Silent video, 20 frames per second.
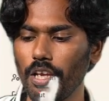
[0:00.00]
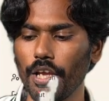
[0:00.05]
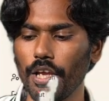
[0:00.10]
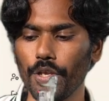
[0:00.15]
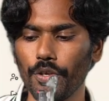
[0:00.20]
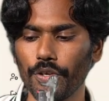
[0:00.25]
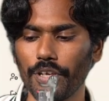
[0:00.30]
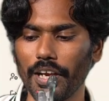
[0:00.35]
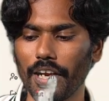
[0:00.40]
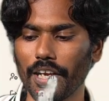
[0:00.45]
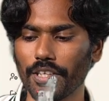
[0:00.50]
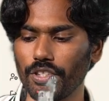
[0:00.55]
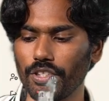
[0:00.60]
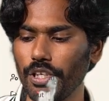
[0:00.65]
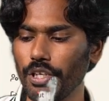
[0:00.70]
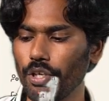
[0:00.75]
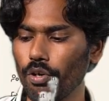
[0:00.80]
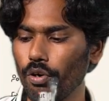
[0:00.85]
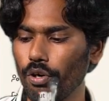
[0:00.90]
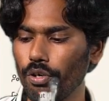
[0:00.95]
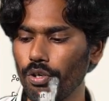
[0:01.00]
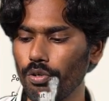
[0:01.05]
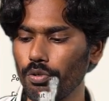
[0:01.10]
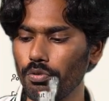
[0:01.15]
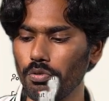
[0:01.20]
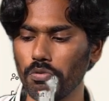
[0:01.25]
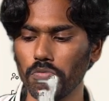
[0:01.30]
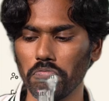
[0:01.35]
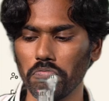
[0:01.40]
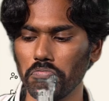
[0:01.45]
you can actually go
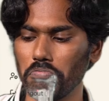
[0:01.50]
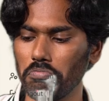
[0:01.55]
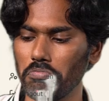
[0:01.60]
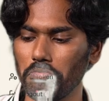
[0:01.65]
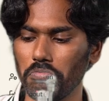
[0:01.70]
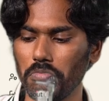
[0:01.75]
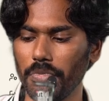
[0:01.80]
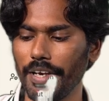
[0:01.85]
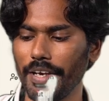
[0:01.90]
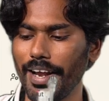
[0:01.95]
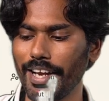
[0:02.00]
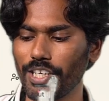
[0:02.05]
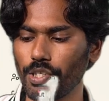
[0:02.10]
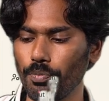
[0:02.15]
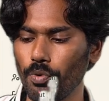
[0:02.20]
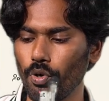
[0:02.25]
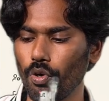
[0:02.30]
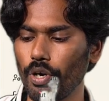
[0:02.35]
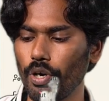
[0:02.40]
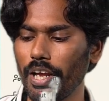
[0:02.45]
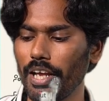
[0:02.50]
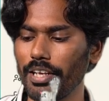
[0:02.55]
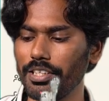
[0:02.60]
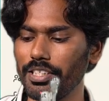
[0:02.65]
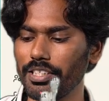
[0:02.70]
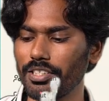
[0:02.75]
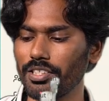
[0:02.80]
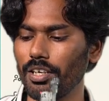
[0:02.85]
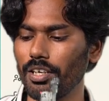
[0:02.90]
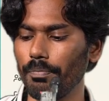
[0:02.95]
to the dashboard and
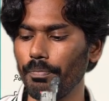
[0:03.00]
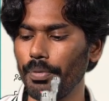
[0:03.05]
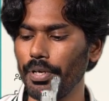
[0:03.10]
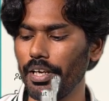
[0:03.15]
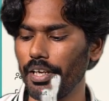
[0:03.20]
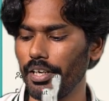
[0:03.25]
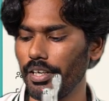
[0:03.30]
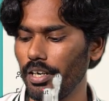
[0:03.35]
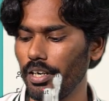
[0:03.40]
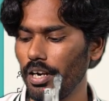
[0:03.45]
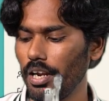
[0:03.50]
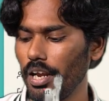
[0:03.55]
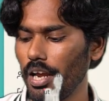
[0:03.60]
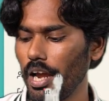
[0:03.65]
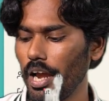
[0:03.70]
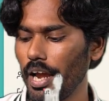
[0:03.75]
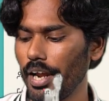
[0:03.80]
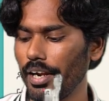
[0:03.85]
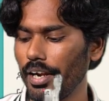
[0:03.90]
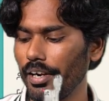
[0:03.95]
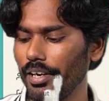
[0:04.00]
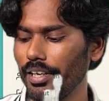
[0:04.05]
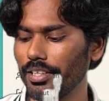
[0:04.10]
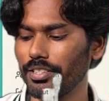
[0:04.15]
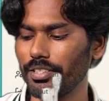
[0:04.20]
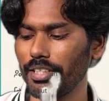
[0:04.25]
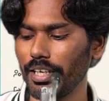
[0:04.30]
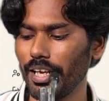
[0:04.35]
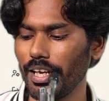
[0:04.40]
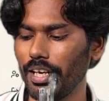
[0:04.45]
just compare and
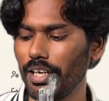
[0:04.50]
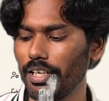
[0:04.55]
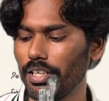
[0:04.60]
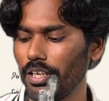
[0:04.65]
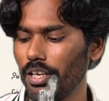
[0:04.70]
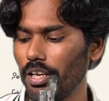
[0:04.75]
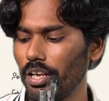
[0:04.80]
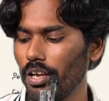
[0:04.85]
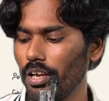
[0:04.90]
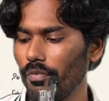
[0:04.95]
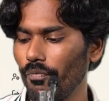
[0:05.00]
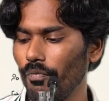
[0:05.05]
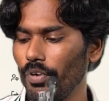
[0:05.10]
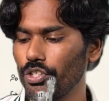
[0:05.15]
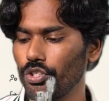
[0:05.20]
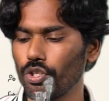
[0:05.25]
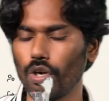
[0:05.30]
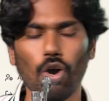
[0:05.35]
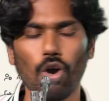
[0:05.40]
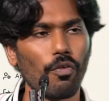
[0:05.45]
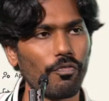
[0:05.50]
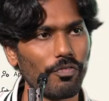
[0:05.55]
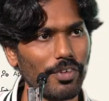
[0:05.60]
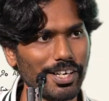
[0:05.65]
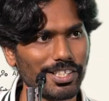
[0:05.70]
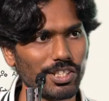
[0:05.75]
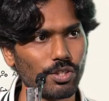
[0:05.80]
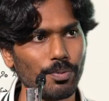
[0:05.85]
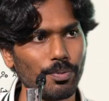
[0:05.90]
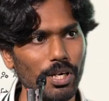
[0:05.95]
understand which of the
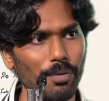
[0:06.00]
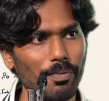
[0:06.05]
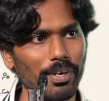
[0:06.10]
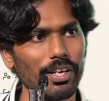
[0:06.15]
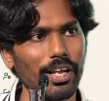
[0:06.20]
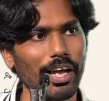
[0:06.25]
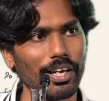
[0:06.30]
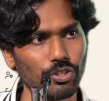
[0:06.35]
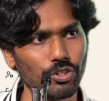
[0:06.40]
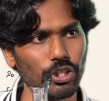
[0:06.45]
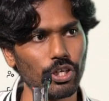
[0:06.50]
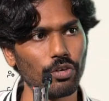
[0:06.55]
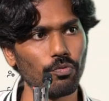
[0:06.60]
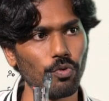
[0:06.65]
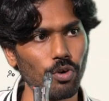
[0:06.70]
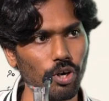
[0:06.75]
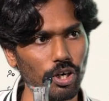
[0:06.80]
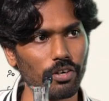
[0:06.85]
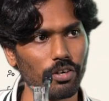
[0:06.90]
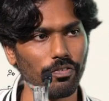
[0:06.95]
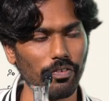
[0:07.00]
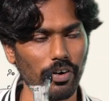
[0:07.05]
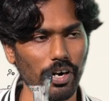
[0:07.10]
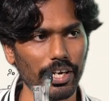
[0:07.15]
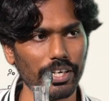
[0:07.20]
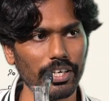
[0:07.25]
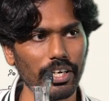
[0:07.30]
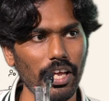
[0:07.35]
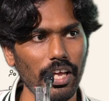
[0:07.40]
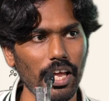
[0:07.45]
experiment actually worked
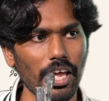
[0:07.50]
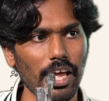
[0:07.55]
fine.